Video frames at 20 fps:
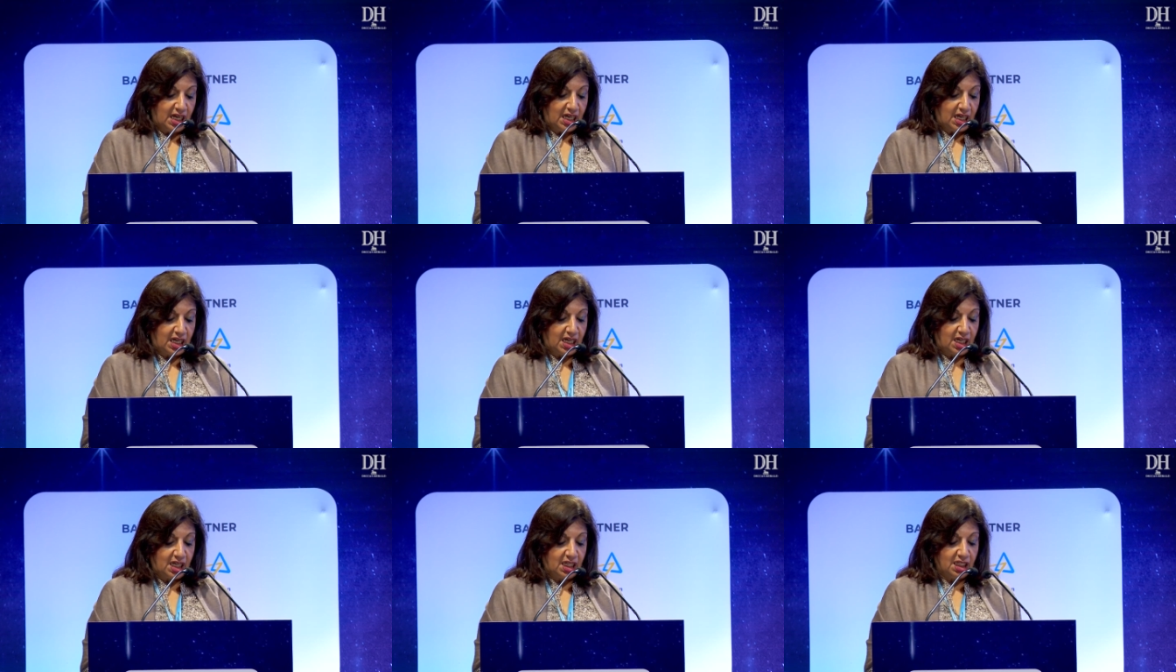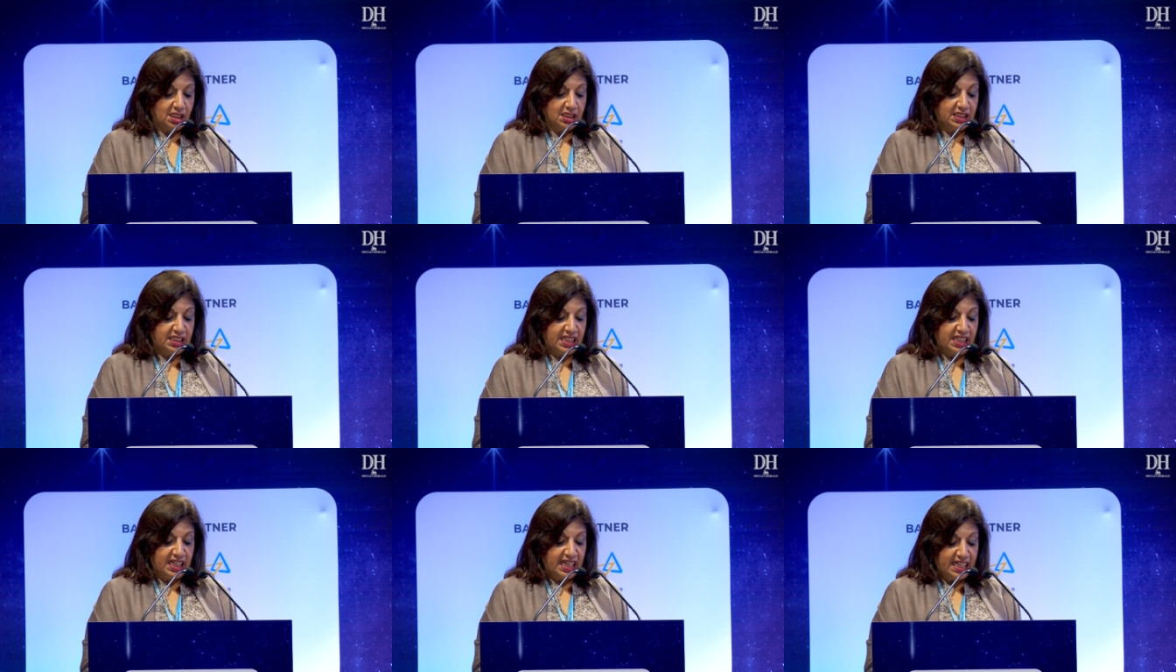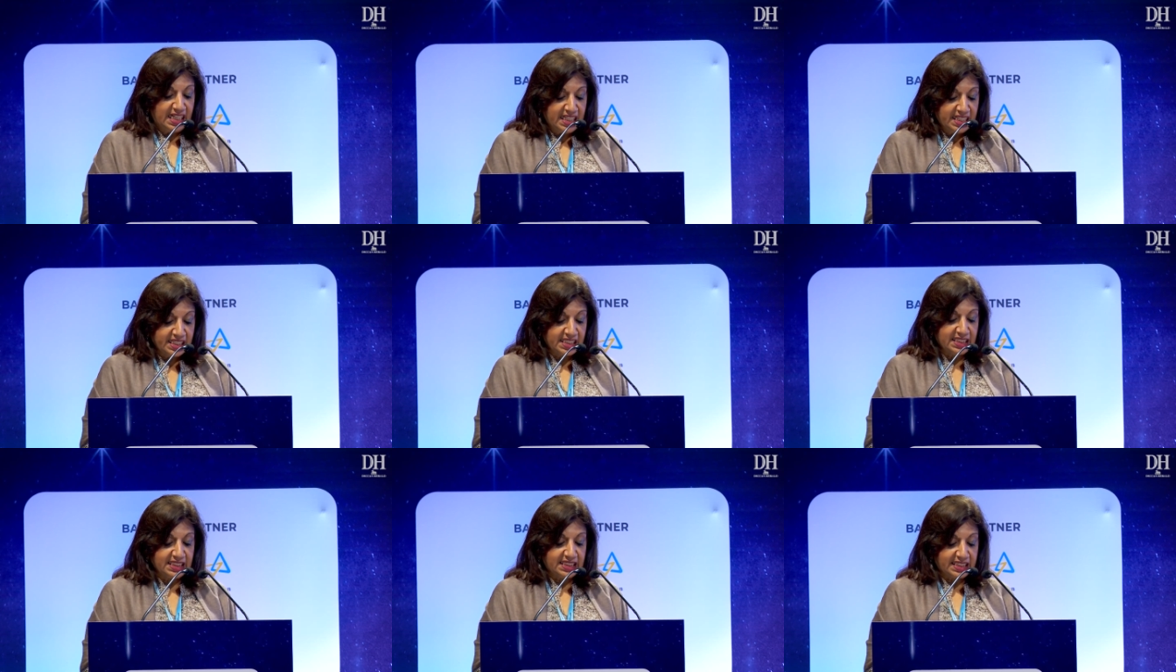the
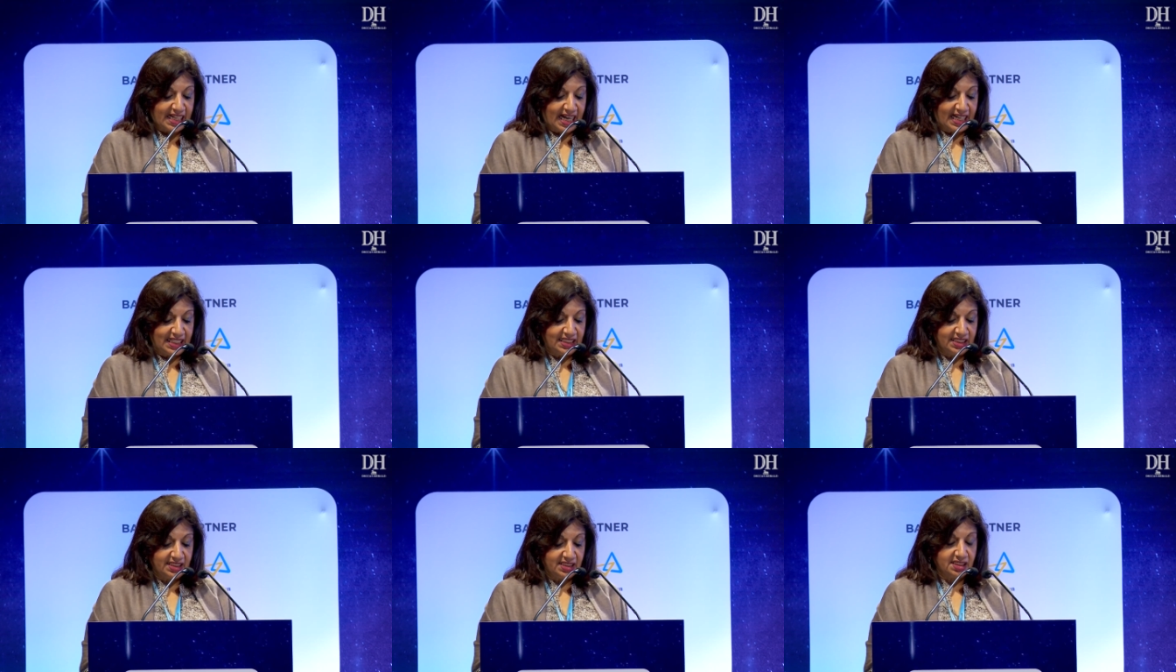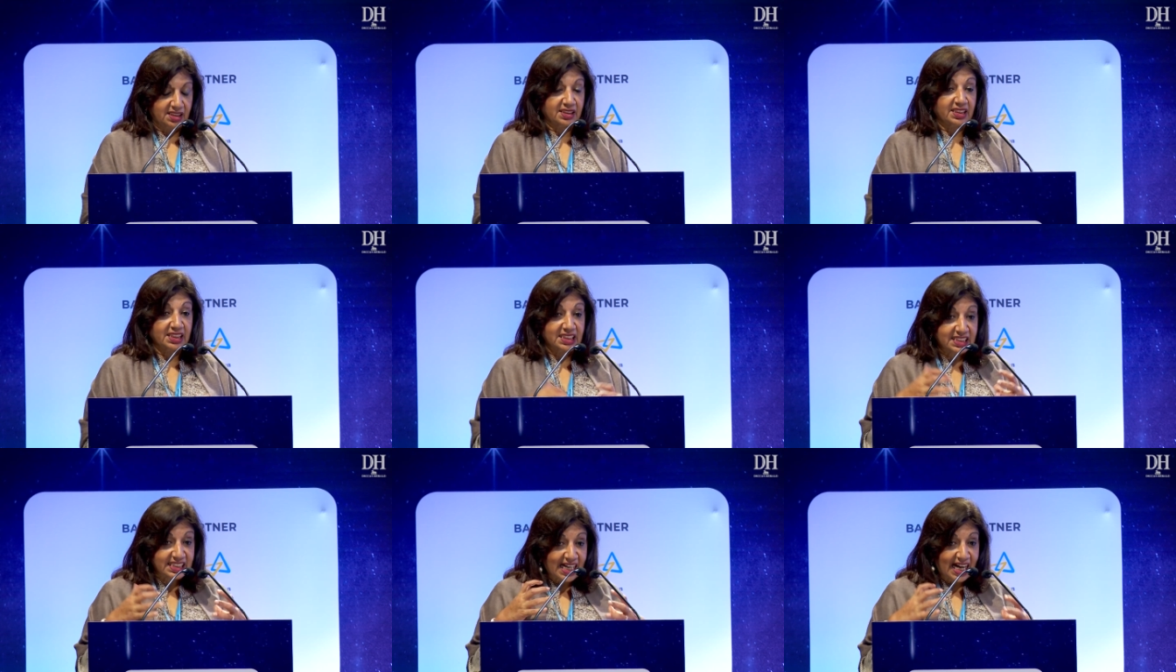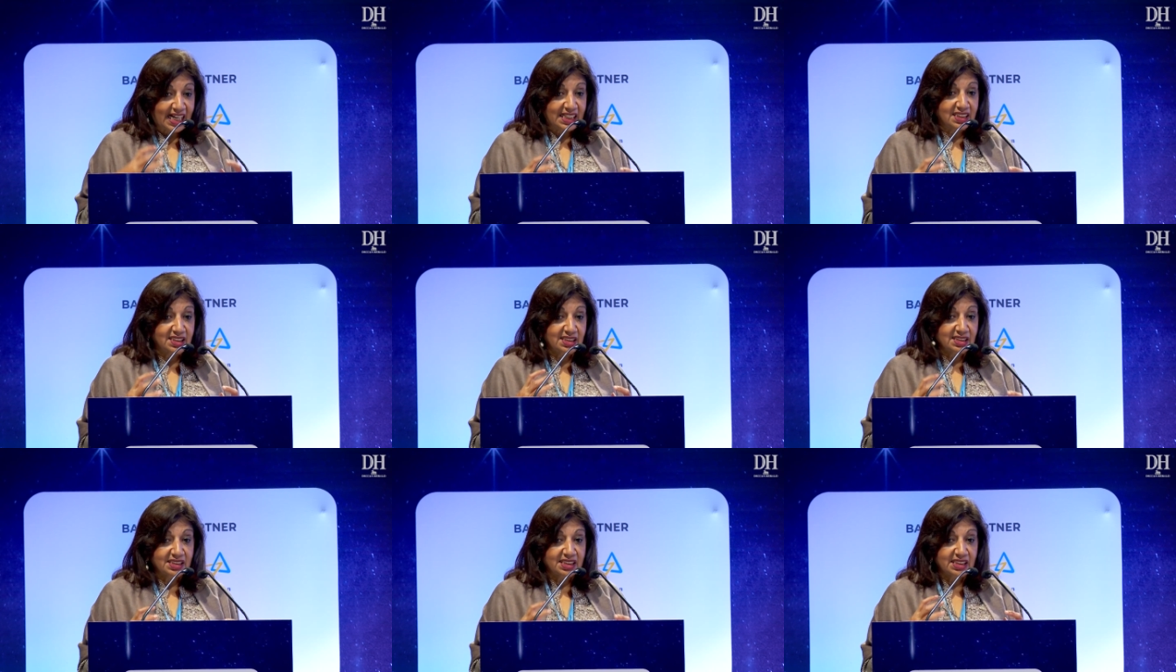Indian talent, the
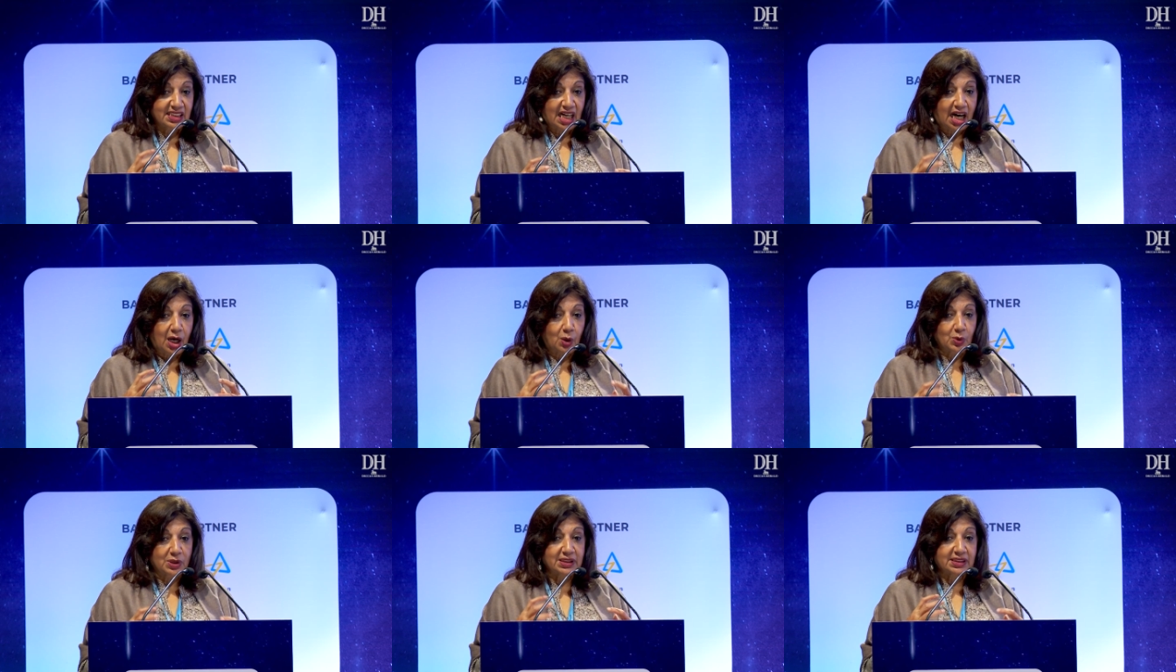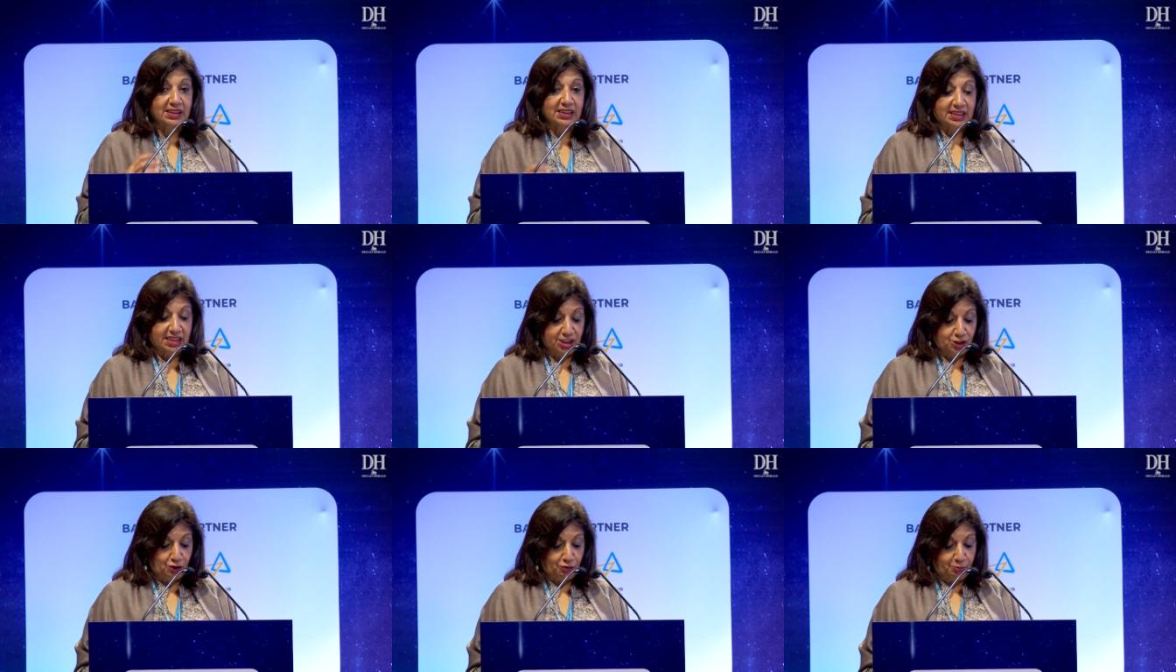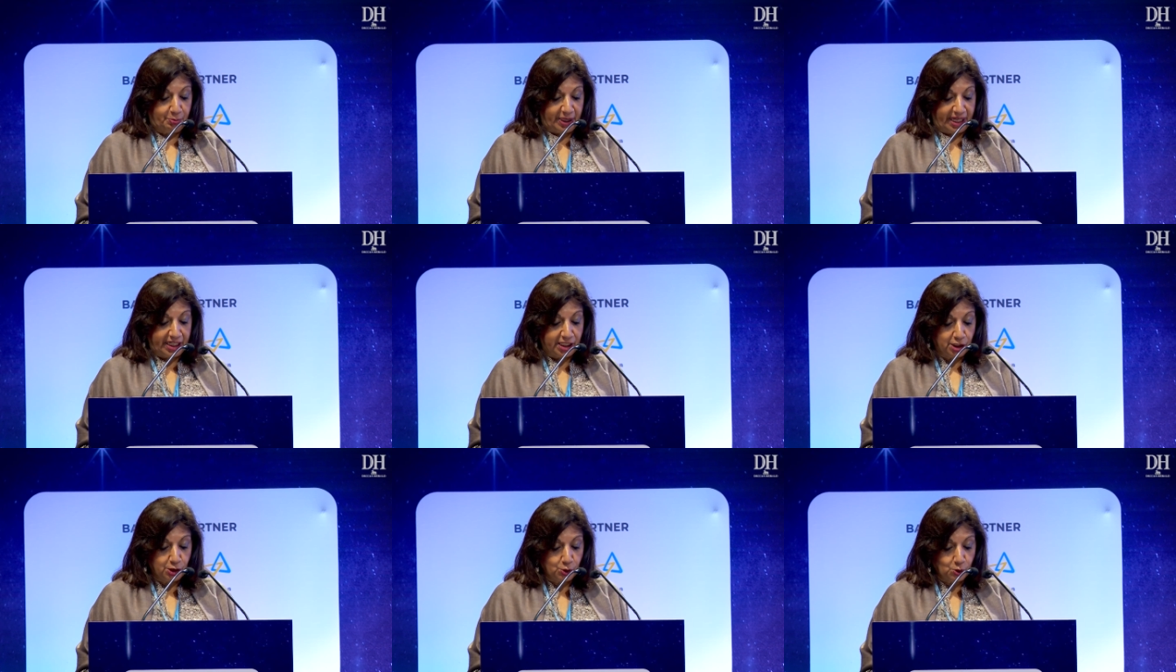talent in our city of
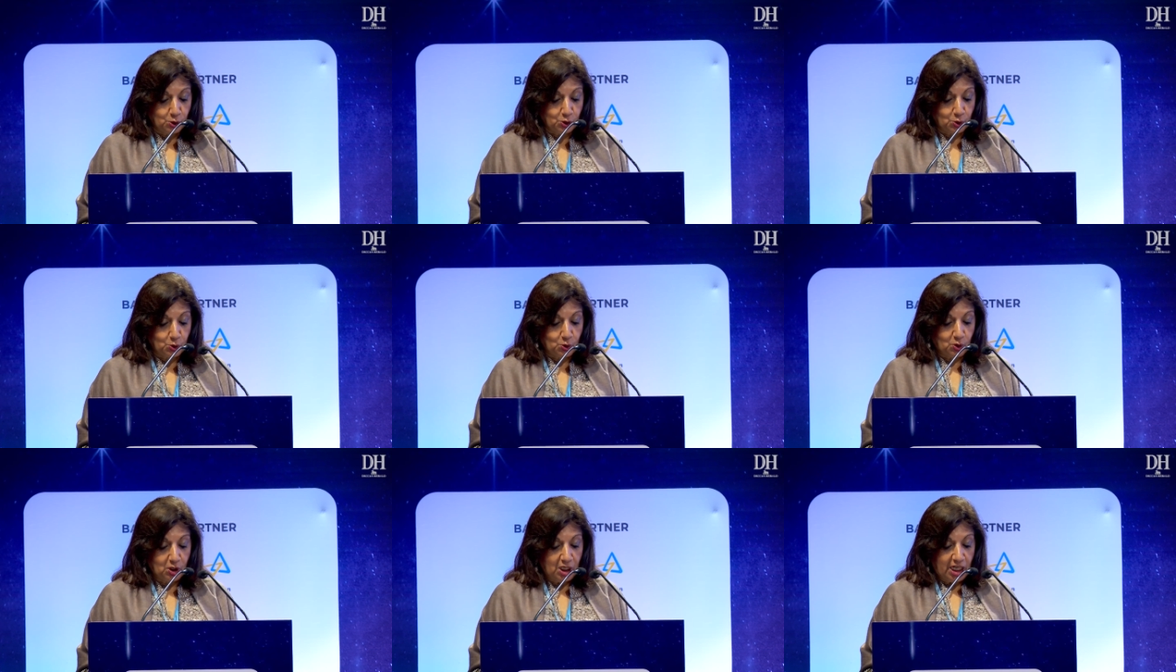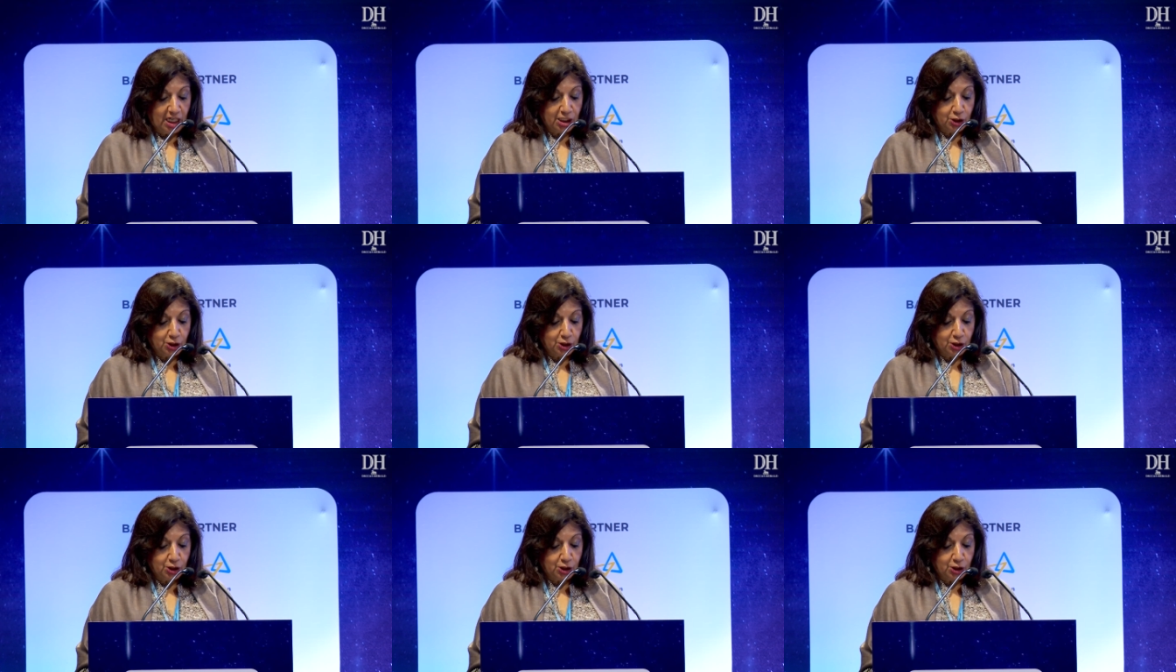Bengaluru,